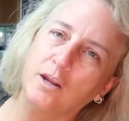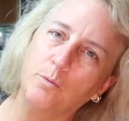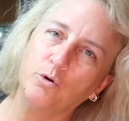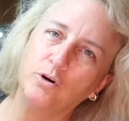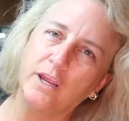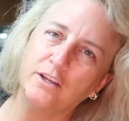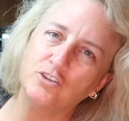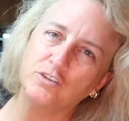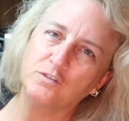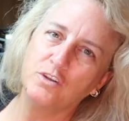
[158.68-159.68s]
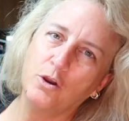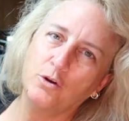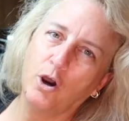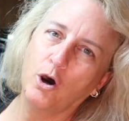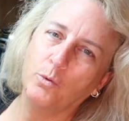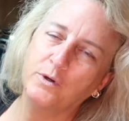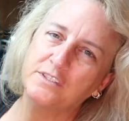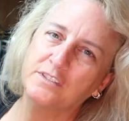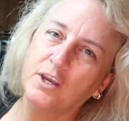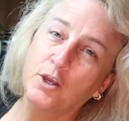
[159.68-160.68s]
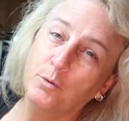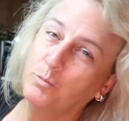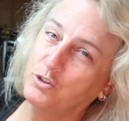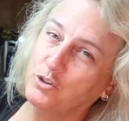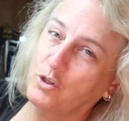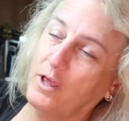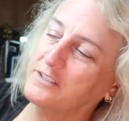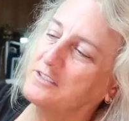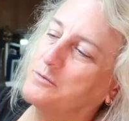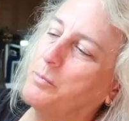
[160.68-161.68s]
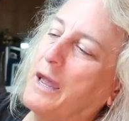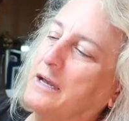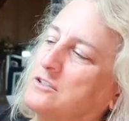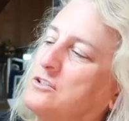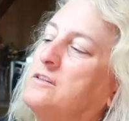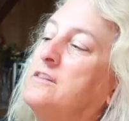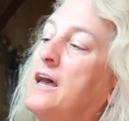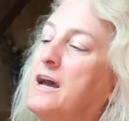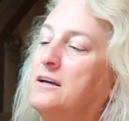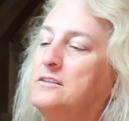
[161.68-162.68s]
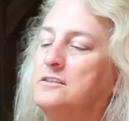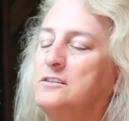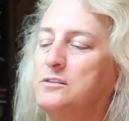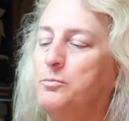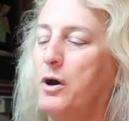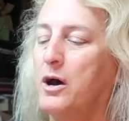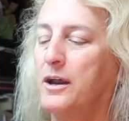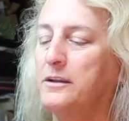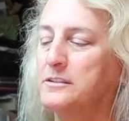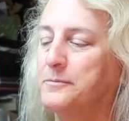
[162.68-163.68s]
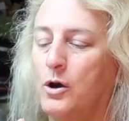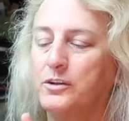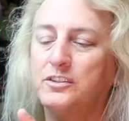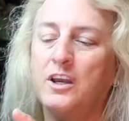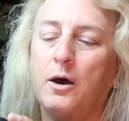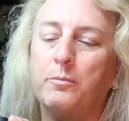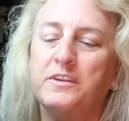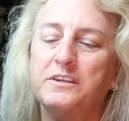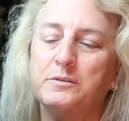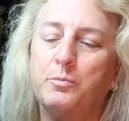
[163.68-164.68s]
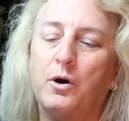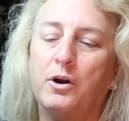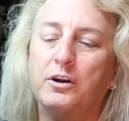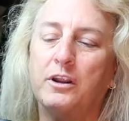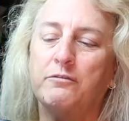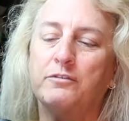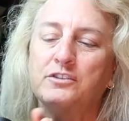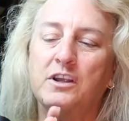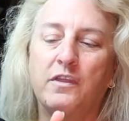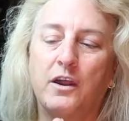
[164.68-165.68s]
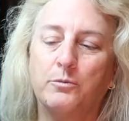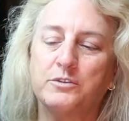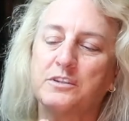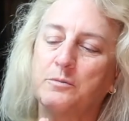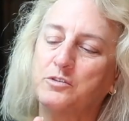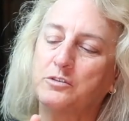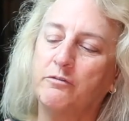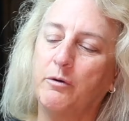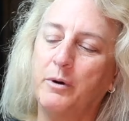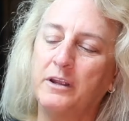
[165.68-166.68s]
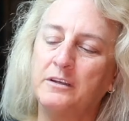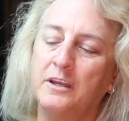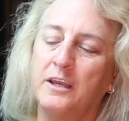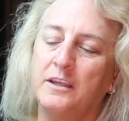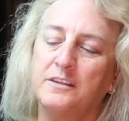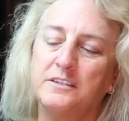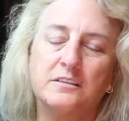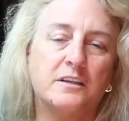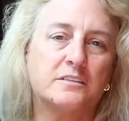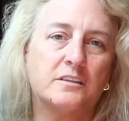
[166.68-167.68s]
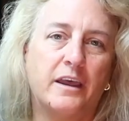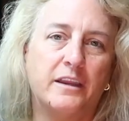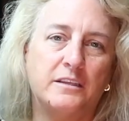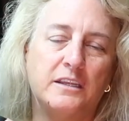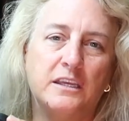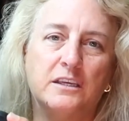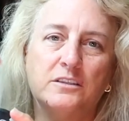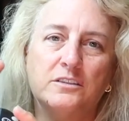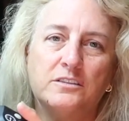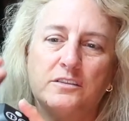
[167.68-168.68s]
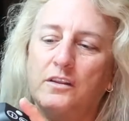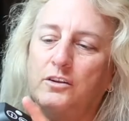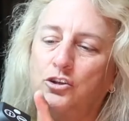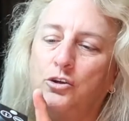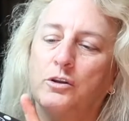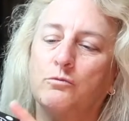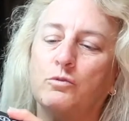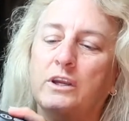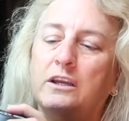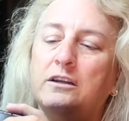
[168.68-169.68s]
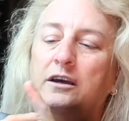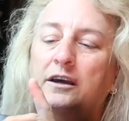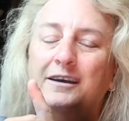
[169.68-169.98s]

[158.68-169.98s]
number and just know to always put your glasses back to that spot. On top, this part, at first I thought it was some sort of a button. This lets light in so that you can read